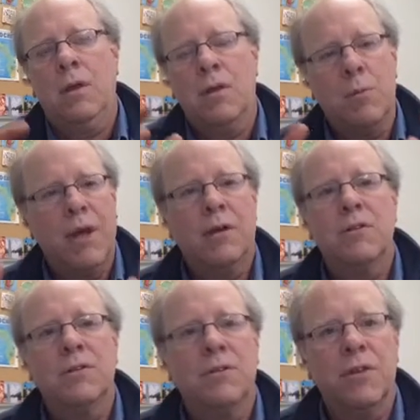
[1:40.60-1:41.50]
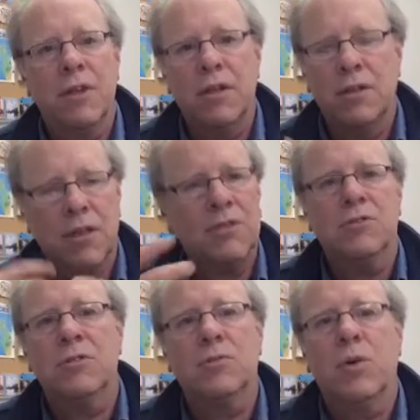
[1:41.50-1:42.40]
And the makers are the
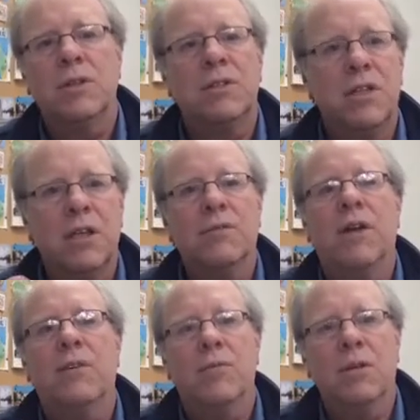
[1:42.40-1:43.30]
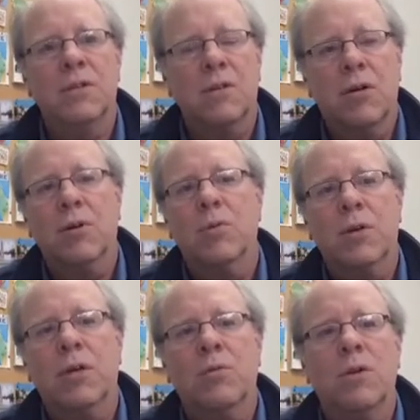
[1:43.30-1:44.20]
industrious ones, the innovative ones, the
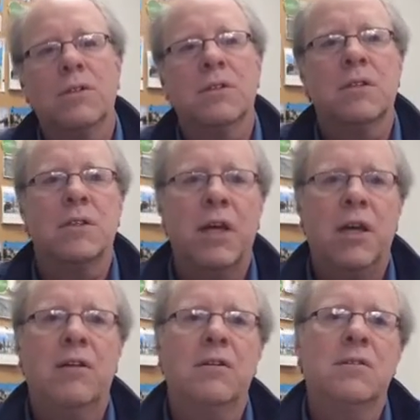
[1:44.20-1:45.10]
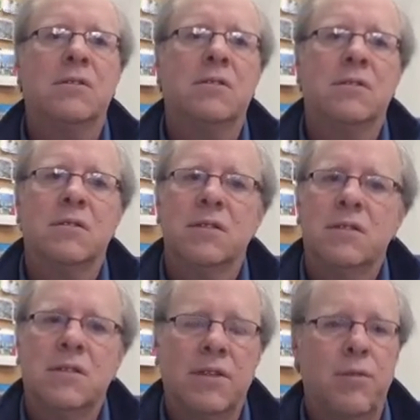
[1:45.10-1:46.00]
hardworking ones, and the takers
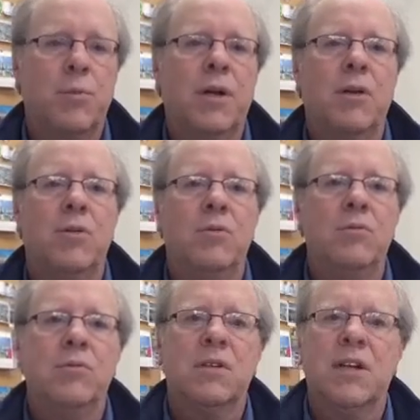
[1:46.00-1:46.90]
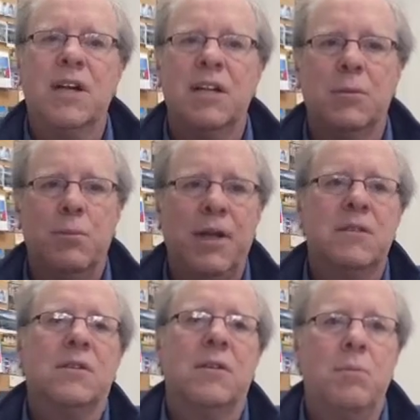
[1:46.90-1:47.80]
is everybody who kind of
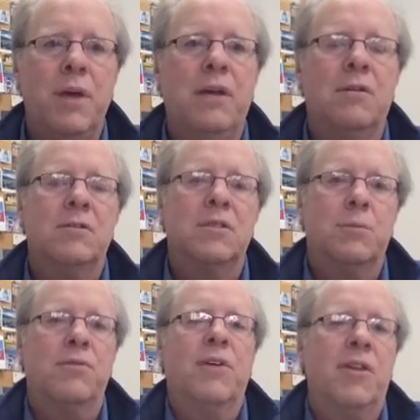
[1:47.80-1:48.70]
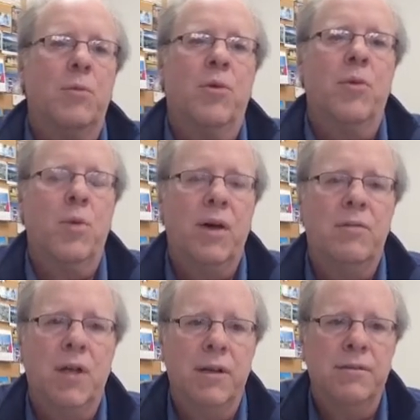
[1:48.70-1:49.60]
depends on the makers to provide them with a way
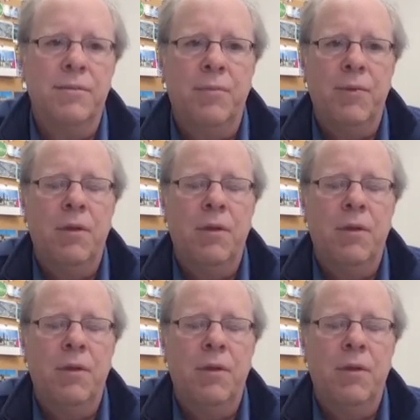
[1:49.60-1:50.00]
of life.